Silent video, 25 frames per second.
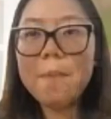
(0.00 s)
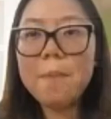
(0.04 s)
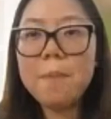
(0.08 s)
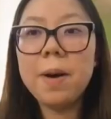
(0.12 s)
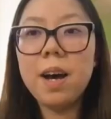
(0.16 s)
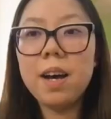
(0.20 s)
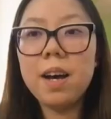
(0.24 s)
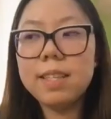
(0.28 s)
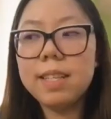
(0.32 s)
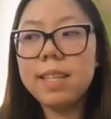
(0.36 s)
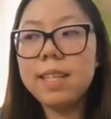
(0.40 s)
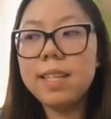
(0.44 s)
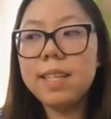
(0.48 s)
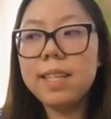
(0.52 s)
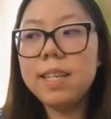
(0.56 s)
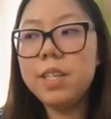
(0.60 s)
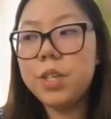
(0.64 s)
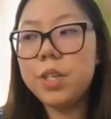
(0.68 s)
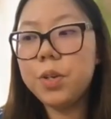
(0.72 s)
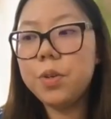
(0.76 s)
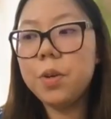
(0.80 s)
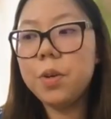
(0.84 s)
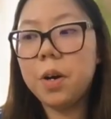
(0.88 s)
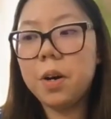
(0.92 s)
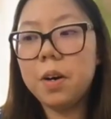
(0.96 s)
personally
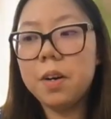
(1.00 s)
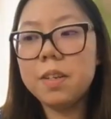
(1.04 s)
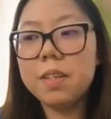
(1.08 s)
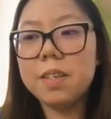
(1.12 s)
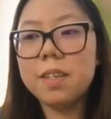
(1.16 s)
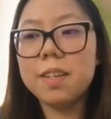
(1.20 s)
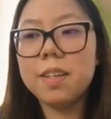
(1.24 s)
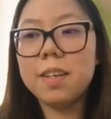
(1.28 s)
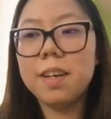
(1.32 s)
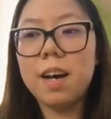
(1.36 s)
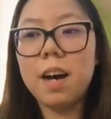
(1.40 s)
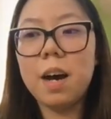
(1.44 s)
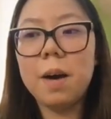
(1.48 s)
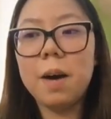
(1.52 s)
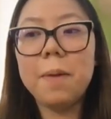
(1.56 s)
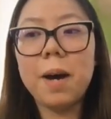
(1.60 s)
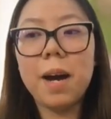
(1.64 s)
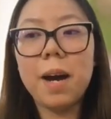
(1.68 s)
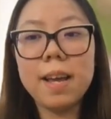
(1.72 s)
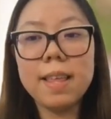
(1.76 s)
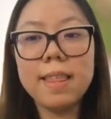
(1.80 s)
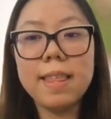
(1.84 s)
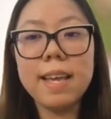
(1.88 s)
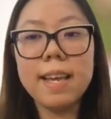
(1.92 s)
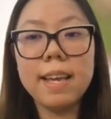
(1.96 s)
do not.
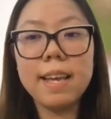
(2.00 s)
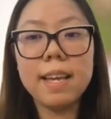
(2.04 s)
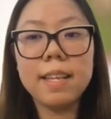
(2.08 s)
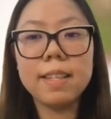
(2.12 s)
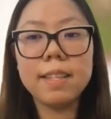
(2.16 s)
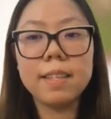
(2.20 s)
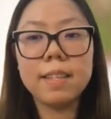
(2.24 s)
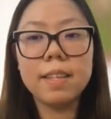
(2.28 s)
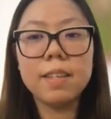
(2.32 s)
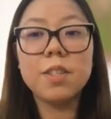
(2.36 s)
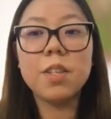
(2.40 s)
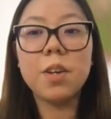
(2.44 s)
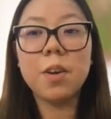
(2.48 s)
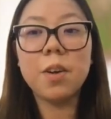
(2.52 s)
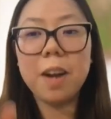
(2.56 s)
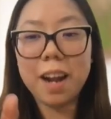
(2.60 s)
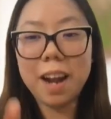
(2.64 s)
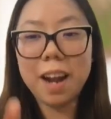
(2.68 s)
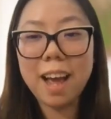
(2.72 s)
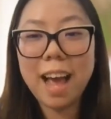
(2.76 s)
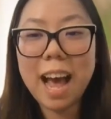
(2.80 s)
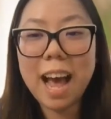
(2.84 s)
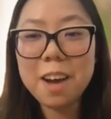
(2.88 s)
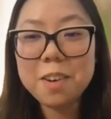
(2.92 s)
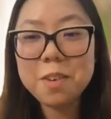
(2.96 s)
I think it's, sorry,
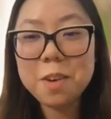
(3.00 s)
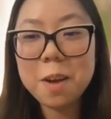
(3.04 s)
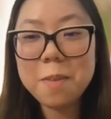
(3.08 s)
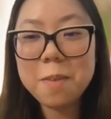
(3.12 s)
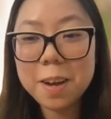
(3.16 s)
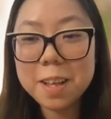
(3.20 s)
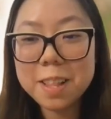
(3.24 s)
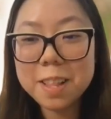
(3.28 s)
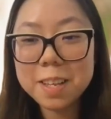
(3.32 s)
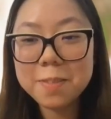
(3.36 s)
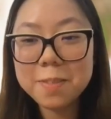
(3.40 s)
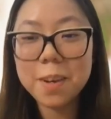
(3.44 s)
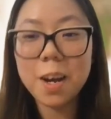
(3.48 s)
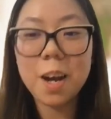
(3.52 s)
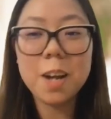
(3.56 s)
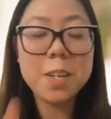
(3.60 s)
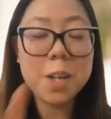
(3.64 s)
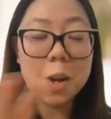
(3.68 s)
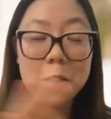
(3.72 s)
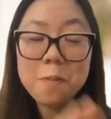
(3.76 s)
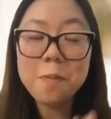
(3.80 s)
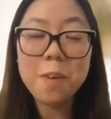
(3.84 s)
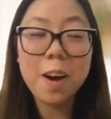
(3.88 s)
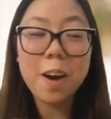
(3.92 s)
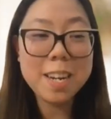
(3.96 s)
how do I find this field? I
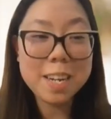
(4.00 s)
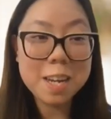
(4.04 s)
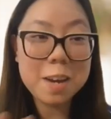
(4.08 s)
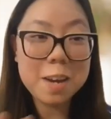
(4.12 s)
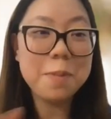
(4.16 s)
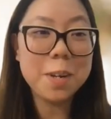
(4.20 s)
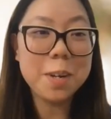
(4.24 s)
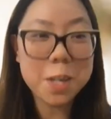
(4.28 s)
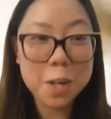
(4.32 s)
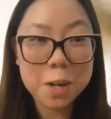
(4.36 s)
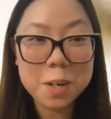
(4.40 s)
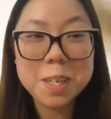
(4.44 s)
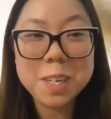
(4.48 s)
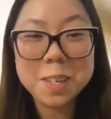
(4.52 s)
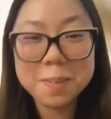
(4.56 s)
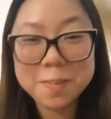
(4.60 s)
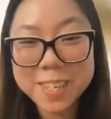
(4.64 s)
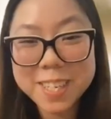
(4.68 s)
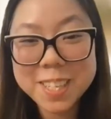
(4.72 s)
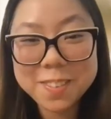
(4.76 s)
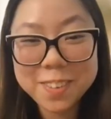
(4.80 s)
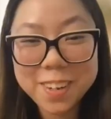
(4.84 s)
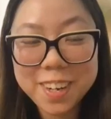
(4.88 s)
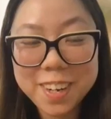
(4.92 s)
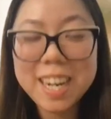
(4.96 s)
don't find it a
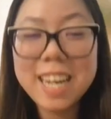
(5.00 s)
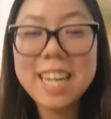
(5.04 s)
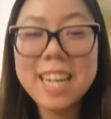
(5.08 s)
monotonous one.